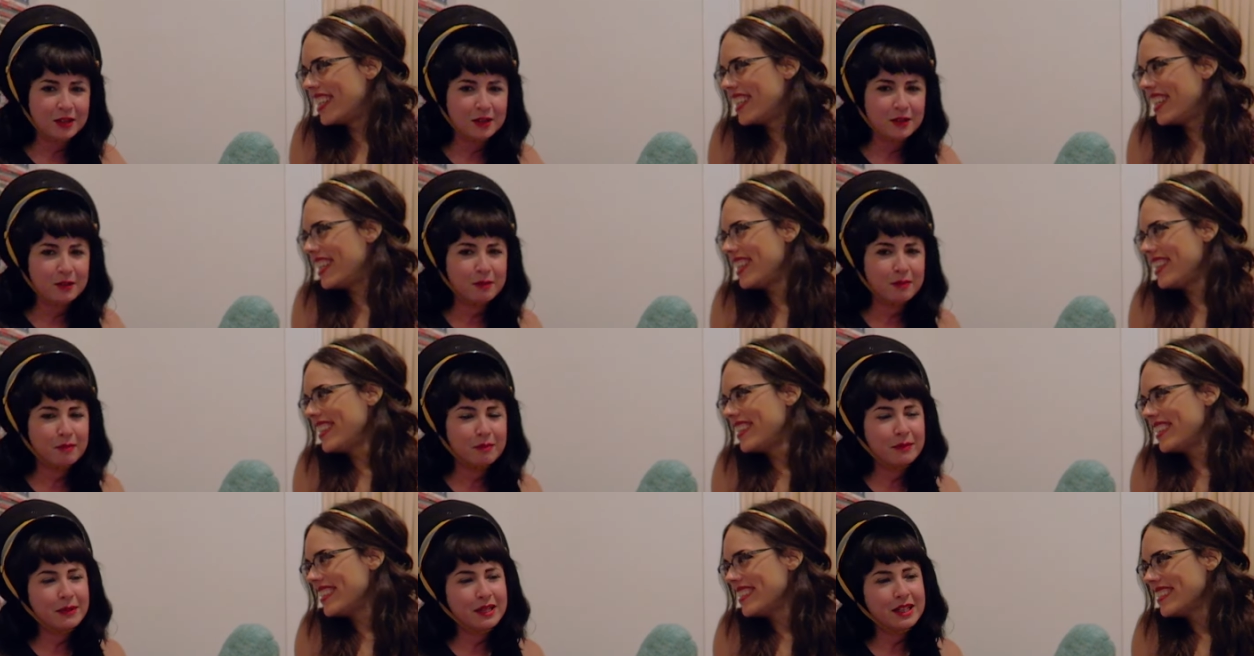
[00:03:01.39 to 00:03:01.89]

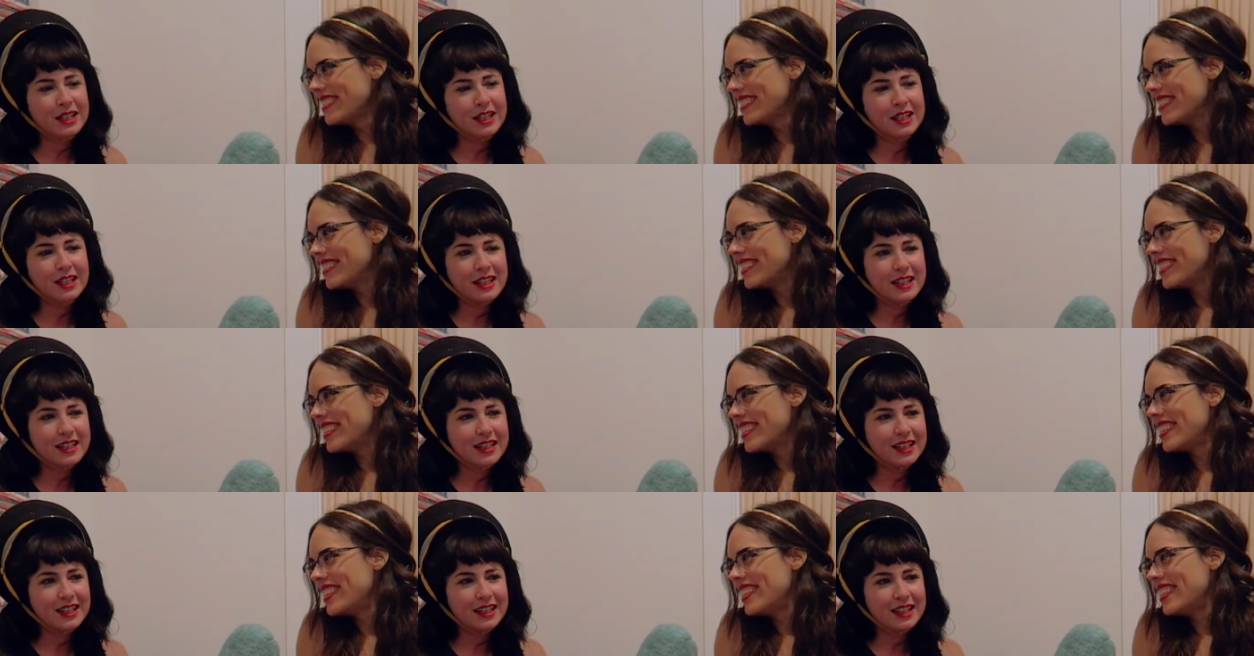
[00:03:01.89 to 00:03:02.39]
Speaker 1: But
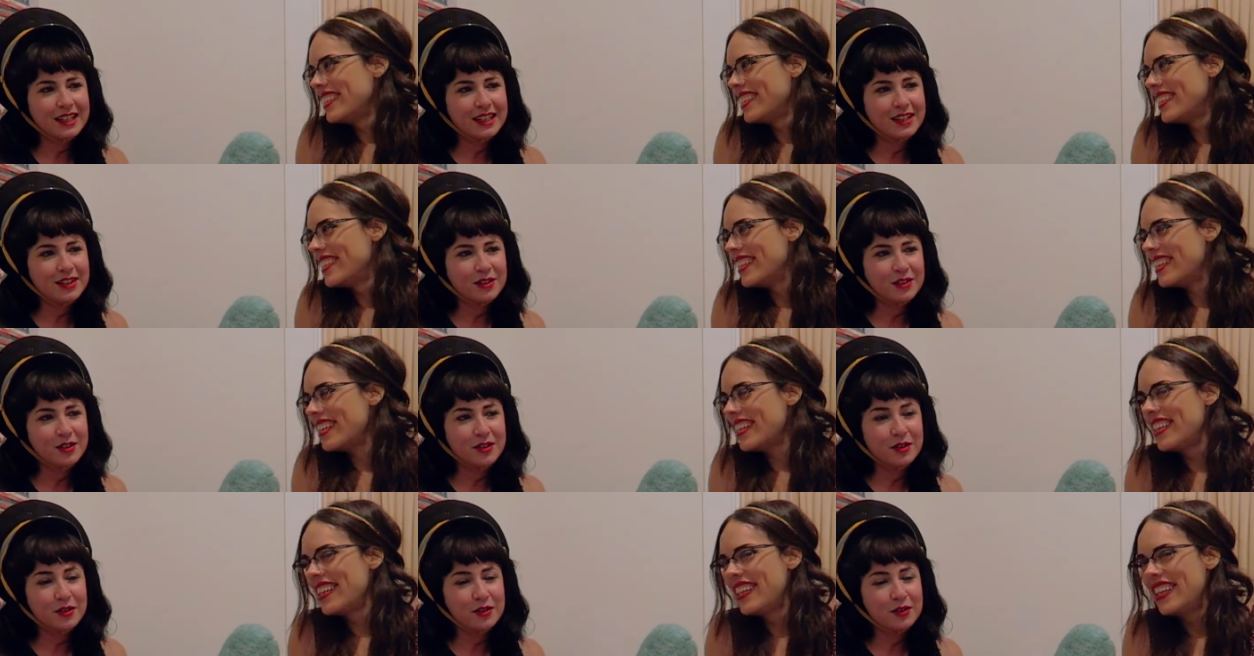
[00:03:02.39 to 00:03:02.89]
I
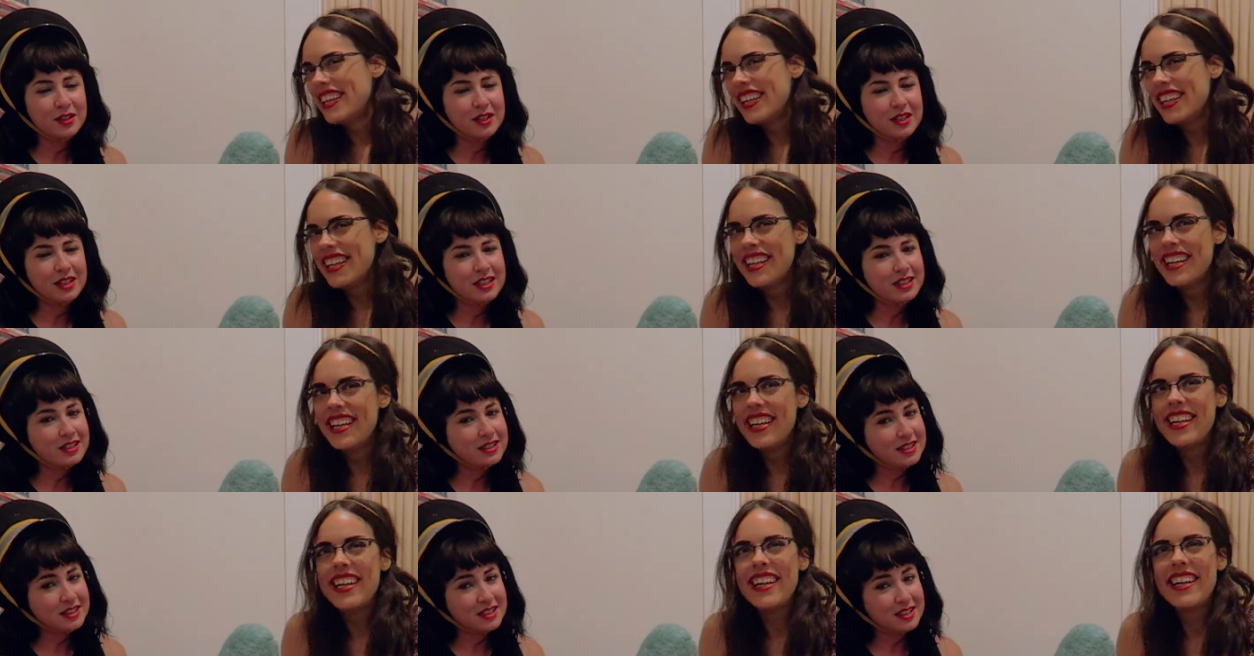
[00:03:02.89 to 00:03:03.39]
don't know that
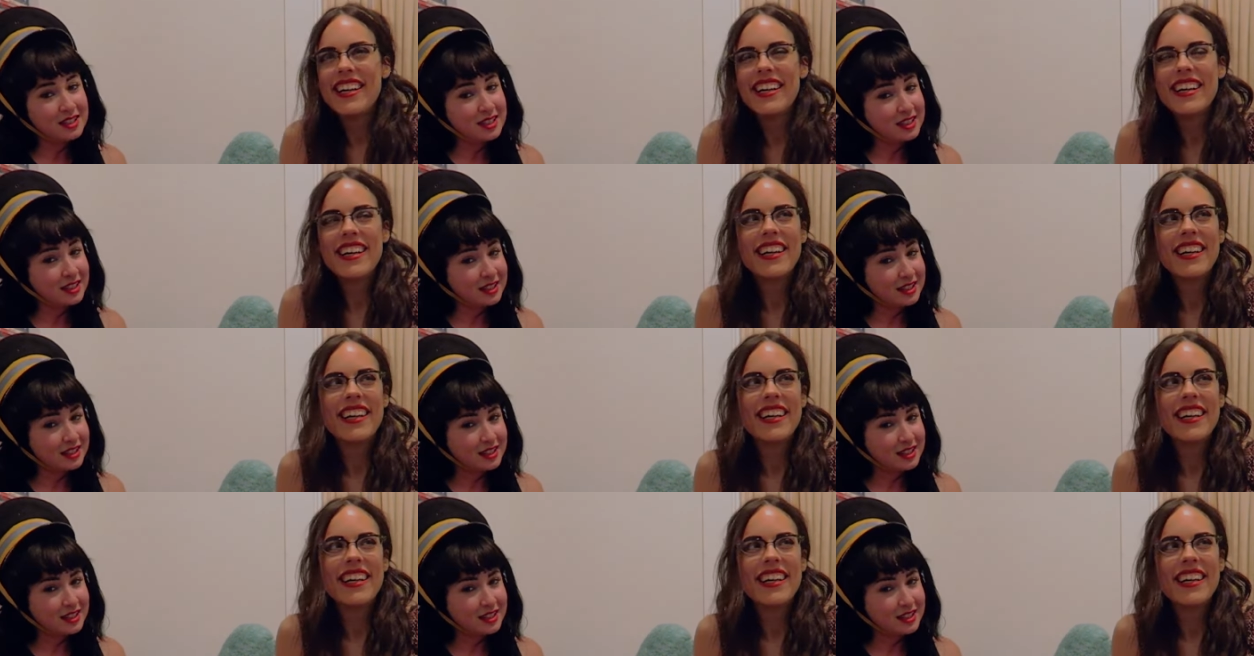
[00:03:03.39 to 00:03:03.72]
it did the